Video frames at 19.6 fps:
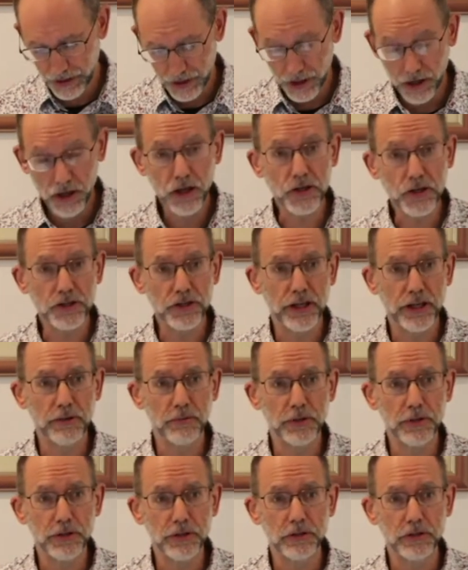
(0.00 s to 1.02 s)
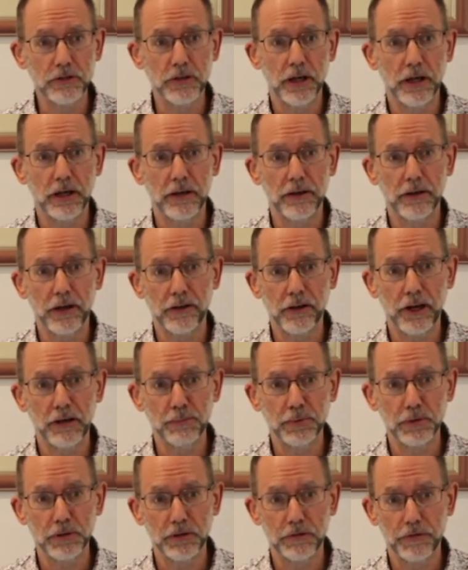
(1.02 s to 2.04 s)
I share with you a
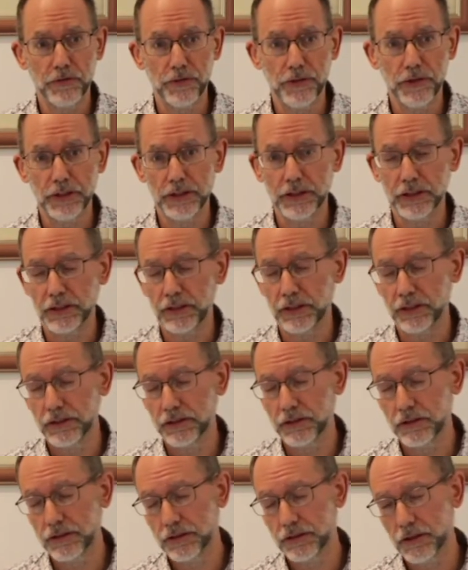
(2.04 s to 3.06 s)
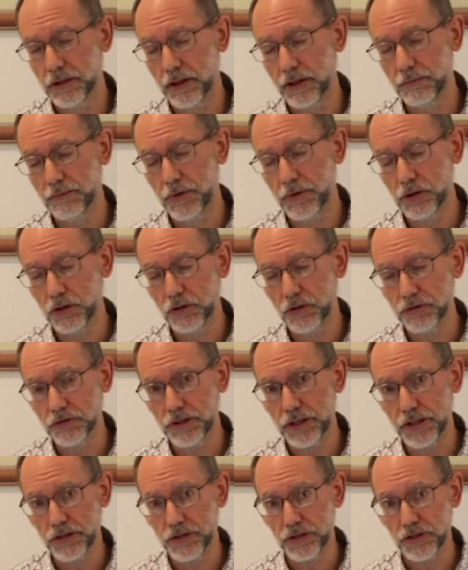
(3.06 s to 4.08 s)
couple of the
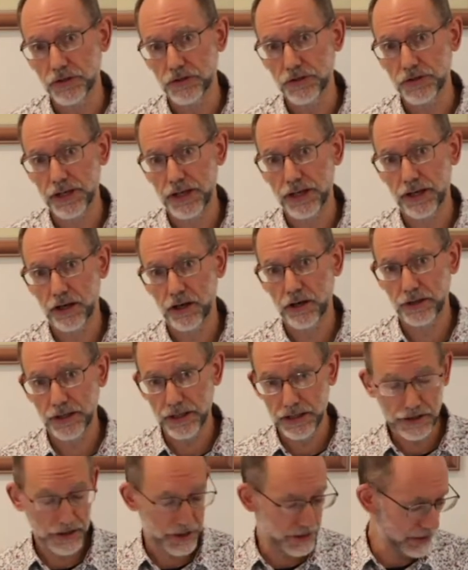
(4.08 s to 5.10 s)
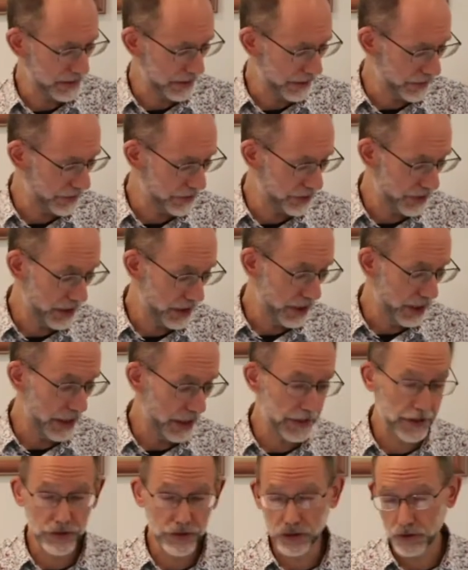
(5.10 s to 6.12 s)
contradictions that are in this list,
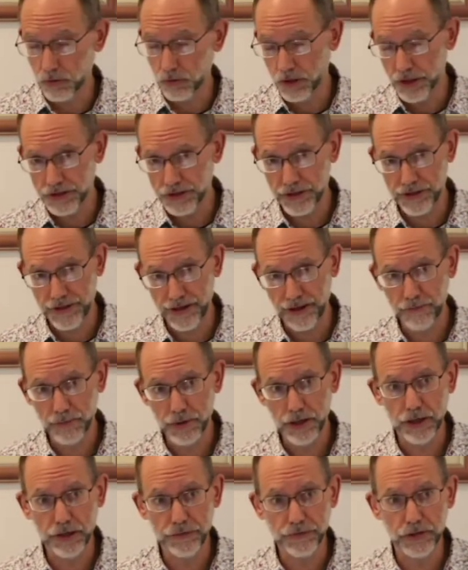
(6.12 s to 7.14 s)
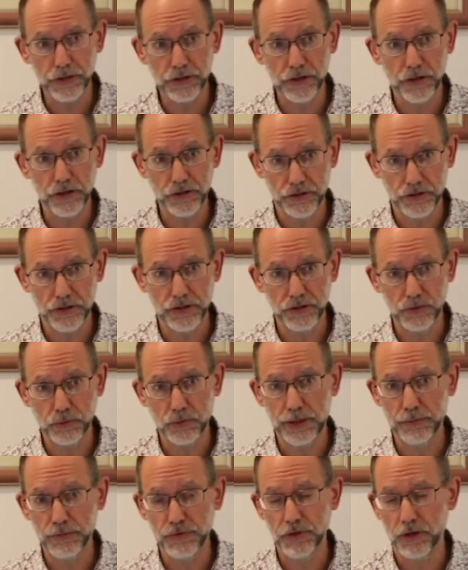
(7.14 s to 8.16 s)
and there's quite a number. If you go to this
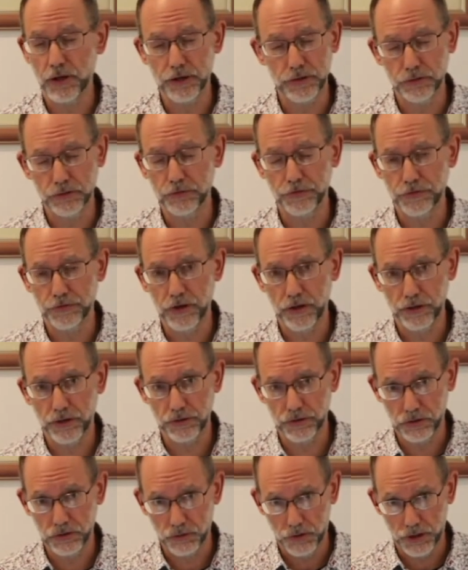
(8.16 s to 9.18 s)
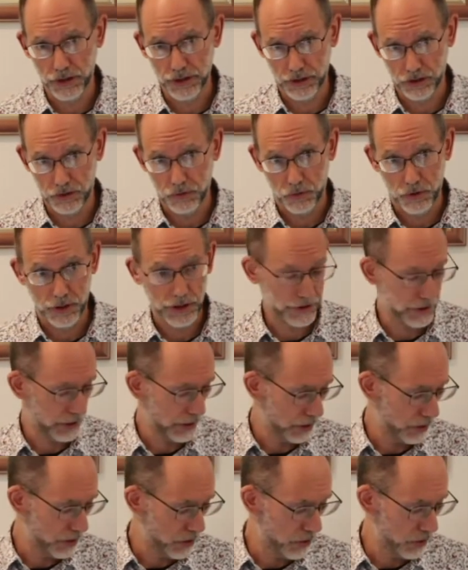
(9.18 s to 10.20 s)
website, you'll find quite a
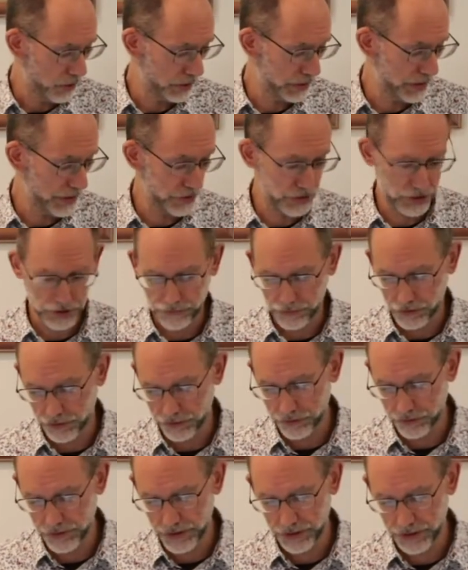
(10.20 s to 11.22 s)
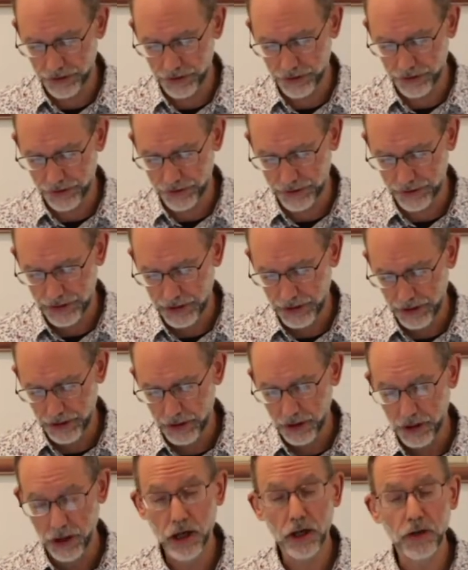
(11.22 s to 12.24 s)
long list of contradictions.
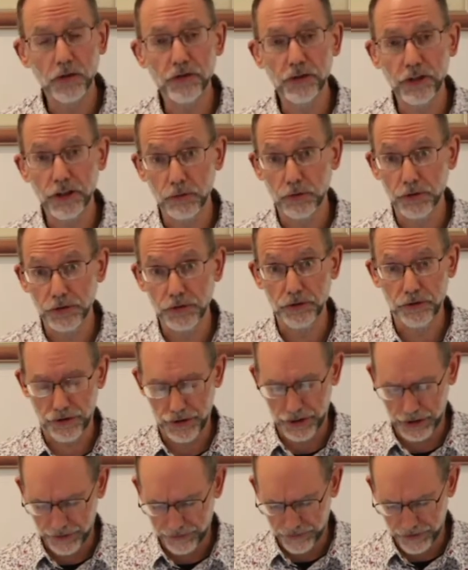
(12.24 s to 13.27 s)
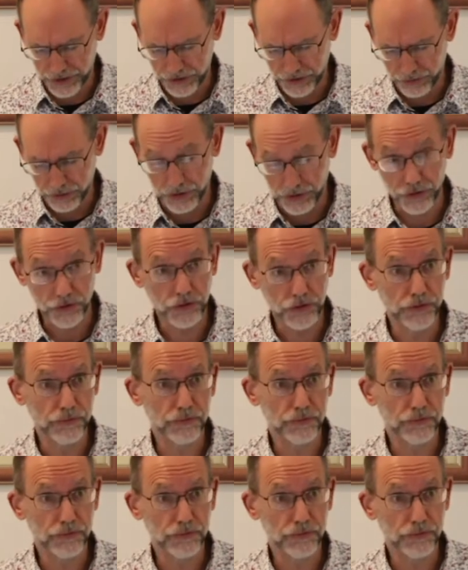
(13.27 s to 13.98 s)
I'll see what you think of these ones.